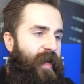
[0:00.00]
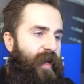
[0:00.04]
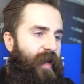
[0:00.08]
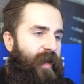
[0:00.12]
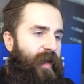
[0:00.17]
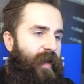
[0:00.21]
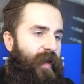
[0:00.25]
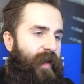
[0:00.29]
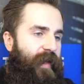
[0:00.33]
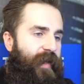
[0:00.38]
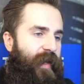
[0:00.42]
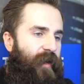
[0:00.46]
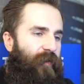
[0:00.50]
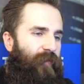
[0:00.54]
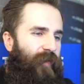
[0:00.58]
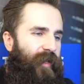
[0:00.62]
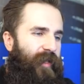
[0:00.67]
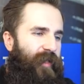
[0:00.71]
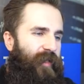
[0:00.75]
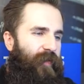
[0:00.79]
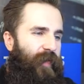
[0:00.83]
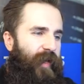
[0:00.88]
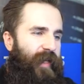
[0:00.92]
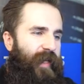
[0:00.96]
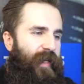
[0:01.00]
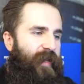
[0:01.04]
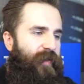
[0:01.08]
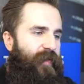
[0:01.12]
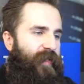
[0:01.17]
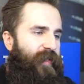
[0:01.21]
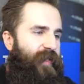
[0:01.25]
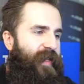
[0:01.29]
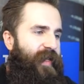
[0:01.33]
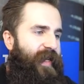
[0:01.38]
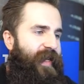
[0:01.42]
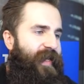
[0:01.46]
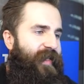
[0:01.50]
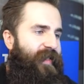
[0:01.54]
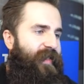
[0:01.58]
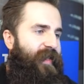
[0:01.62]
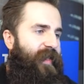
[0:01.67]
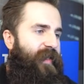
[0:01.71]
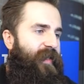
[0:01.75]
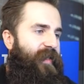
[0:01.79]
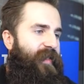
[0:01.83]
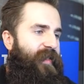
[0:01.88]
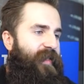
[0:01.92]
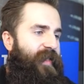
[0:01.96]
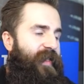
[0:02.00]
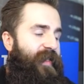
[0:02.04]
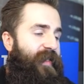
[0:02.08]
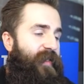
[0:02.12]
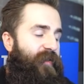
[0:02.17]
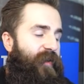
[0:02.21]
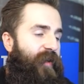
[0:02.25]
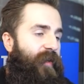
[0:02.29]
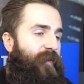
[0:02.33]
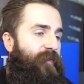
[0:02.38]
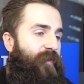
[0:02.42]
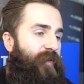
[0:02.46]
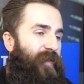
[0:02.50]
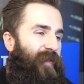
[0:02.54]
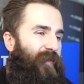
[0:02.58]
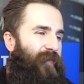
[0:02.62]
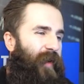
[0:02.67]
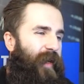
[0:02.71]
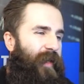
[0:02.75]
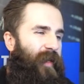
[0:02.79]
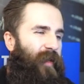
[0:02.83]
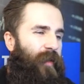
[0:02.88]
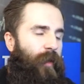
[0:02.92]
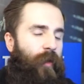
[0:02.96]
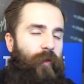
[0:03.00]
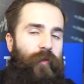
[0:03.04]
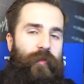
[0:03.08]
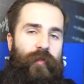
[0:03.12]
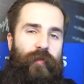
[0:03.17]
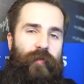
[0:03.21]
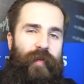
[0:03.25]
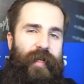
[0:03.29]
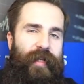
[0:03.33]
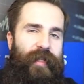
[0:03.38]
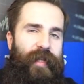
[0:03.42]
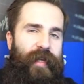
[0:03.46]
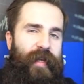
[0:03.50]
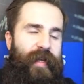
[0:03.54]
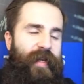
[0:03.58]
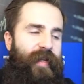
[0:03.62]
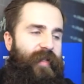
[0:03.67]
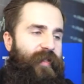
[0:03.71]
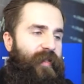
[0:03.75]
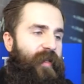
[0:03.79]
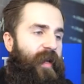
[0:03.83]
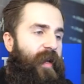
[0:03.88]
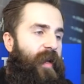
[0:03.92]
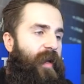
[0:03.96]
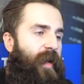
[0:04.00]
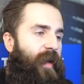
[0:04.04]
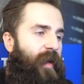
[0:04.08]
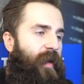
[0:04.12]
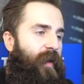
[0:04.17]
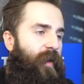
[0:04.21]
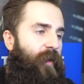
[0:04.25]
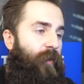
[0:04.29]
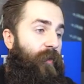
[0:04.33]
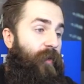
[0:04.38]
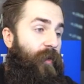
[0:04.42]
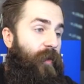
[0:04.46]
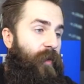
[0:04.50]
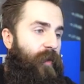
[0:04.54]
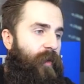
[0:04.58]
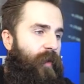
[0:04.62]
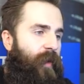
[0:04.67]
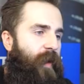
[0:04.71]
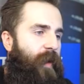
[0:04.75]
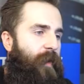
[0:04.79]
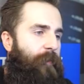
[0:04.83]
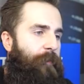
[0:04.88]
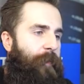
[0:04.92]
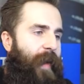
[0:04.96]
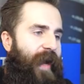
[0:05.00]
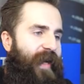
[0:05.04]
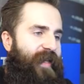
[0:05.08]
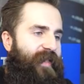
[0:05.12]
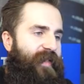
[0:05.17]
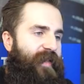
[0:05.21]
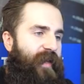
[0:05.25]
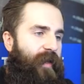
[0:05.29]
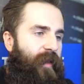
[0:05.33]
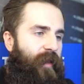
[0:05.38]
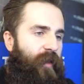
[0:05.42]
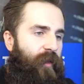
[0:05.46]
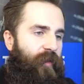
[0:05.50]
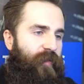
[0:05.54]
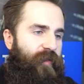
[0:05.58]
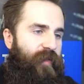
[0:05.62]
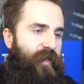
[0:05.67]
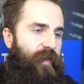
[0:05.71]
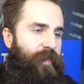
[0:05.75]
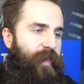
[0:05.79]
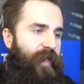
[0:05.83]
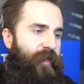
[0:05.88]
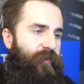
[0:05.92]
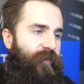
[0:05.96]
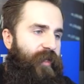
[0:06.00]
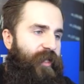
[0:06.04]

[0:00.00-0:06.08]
Now what is quite interesting is that this trader was quite close to hitting his or her max daily loss limit,